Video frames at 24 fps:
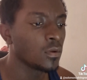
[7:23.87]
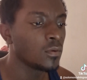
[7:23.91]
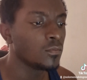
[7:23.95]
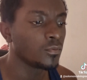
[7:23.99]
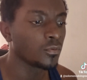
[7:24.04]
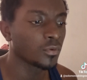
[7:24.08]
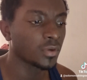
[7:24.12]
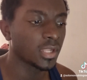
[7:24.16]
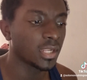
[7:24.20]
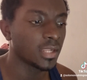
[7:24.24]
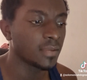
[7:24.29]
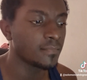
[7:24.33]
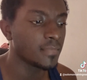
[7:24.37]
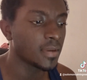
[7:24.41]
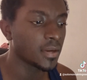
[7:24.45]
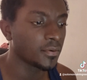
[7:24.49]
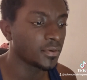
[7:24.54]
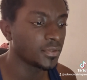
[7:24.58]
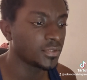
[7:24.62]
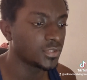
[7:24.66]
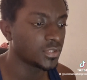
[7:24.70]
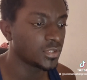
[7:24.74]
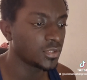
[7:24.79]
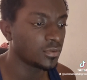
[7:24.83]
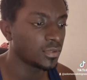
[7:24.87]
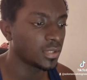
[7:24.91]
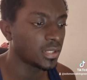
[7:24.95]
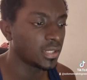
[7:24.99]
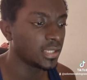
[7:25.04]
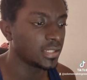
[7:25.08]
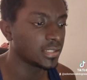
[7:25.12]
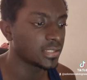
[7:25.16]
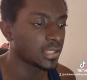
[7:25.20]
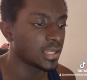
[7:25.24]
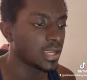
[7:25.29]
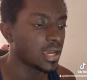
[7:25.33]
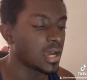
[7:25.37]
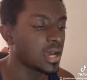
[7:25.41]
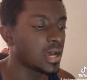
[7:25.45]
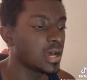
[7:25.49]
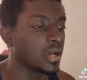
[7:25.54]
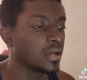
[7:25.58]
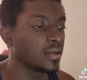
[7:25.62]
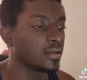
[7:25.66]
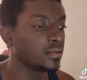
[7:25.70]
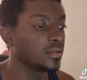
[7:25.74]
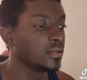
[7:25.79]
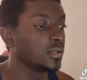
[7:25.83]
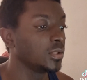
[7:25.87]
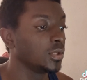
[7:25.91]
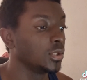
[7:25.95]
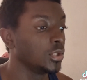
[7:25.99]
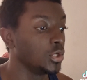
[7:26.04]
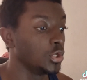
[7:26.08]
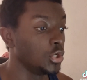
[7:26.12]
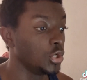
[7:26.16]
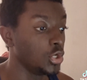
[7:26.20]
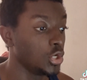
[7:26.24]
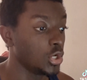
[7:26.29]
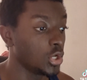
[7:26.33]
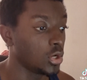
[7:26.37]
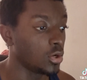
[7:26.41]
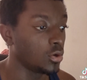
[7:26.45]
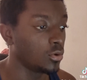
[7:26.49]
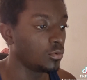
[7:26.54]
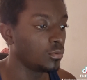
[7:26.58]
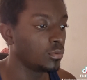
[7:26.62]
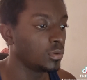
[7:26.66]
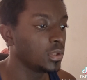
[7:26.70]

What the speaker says: we were getting married soon, and he said, haha, no.